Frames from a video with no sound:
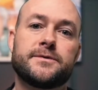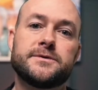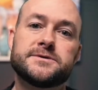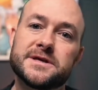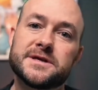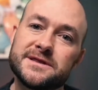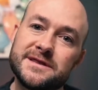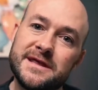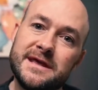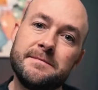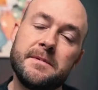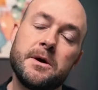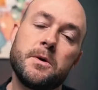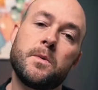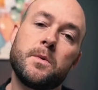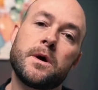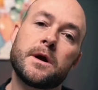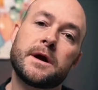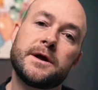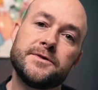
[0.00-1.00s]
There's a theme at
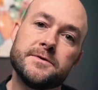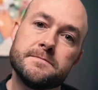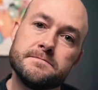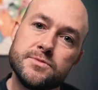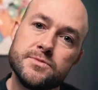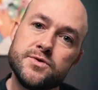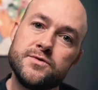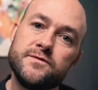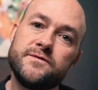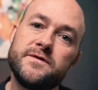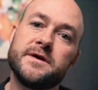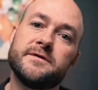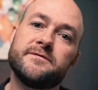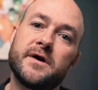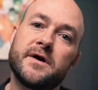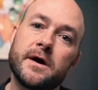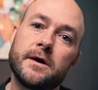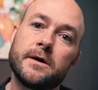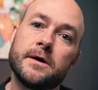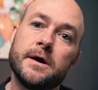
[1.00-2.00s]
work in the movie of
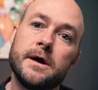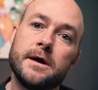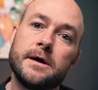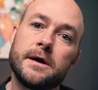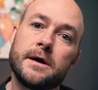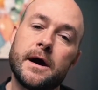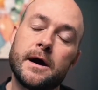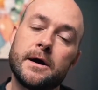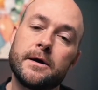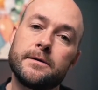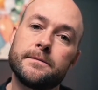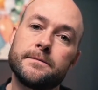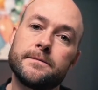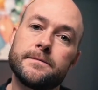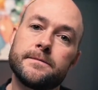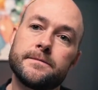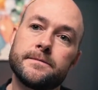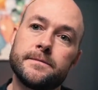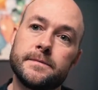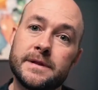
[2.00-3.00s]
our, our
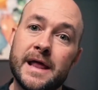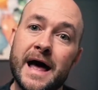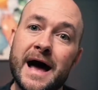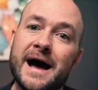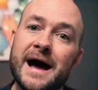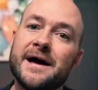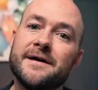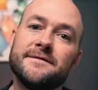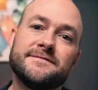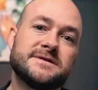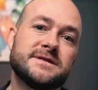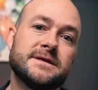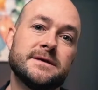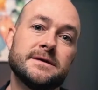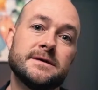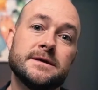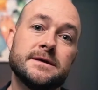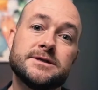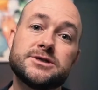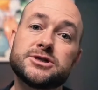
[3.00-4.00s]
lives,
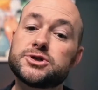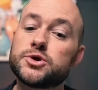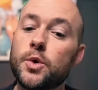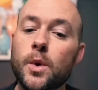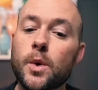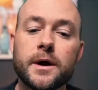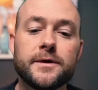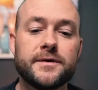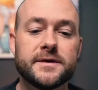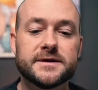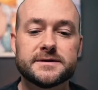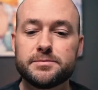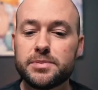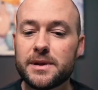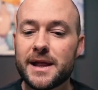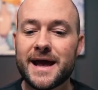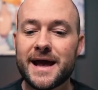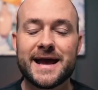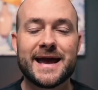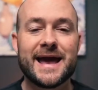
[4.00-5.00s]
the story that's
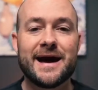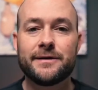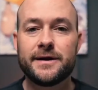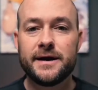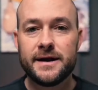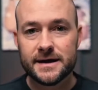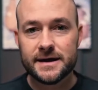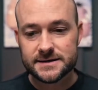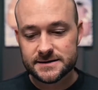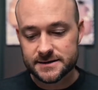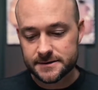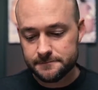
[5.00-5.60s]
playing out in us.